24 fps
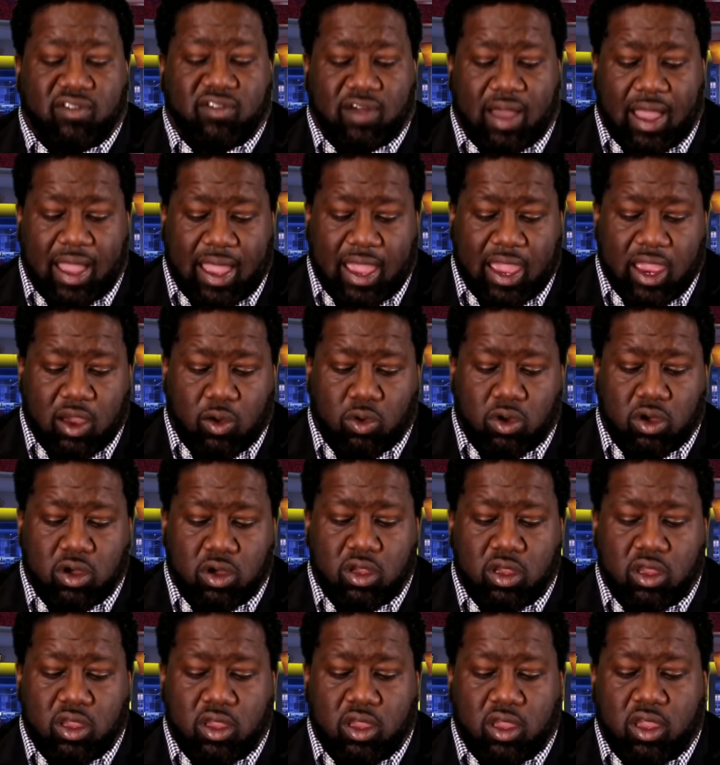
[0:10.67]
of
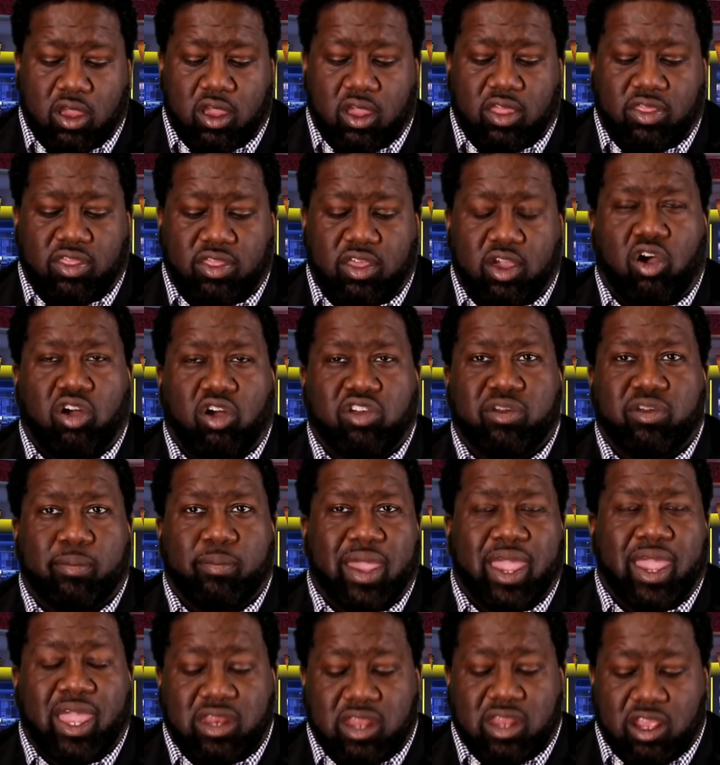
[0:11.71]
Iowa. They are
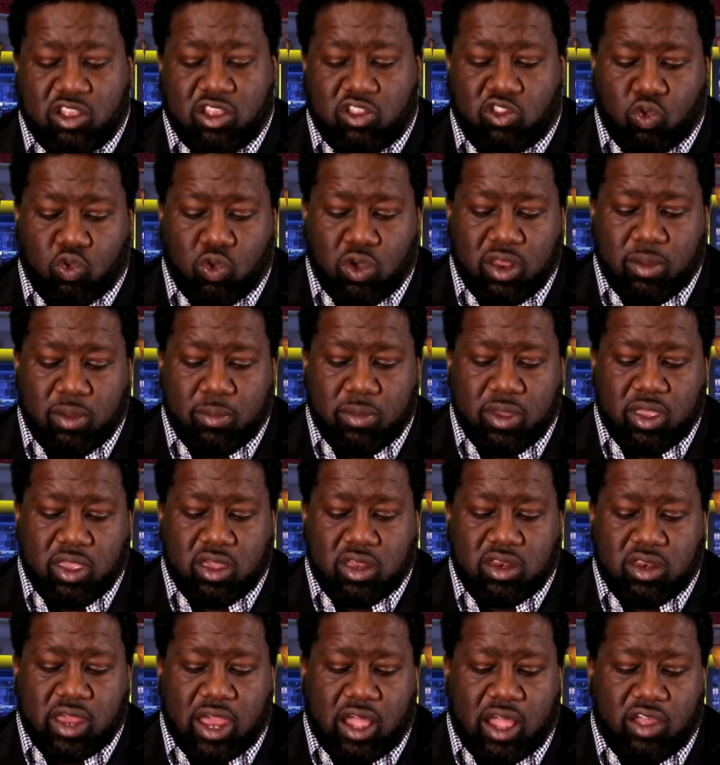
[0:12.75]
demanding $20
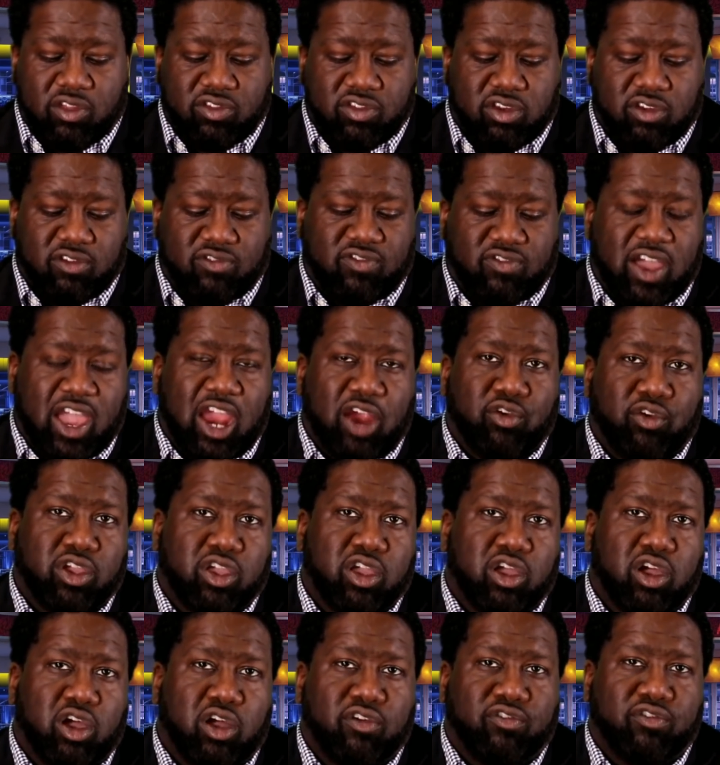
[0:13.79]
million in the
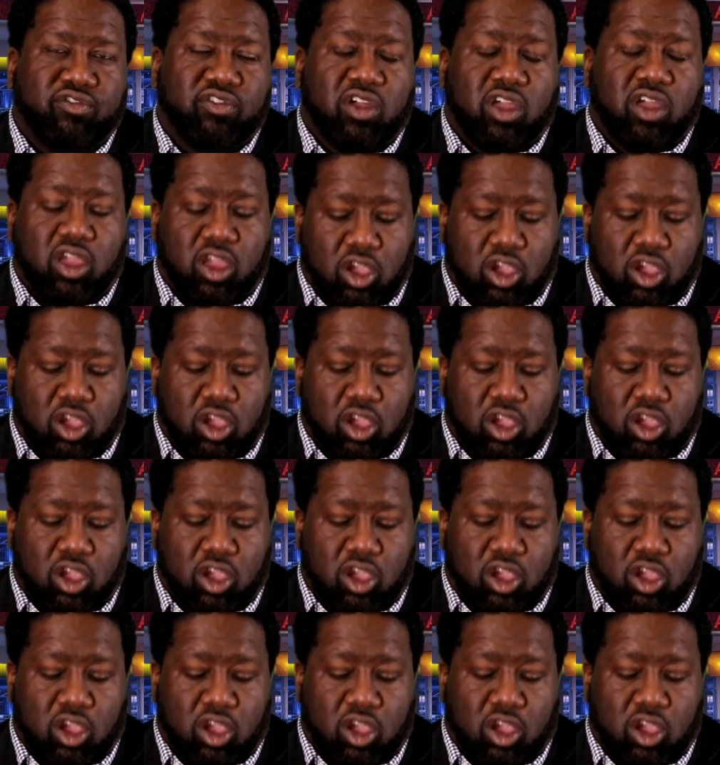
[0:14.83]
firing of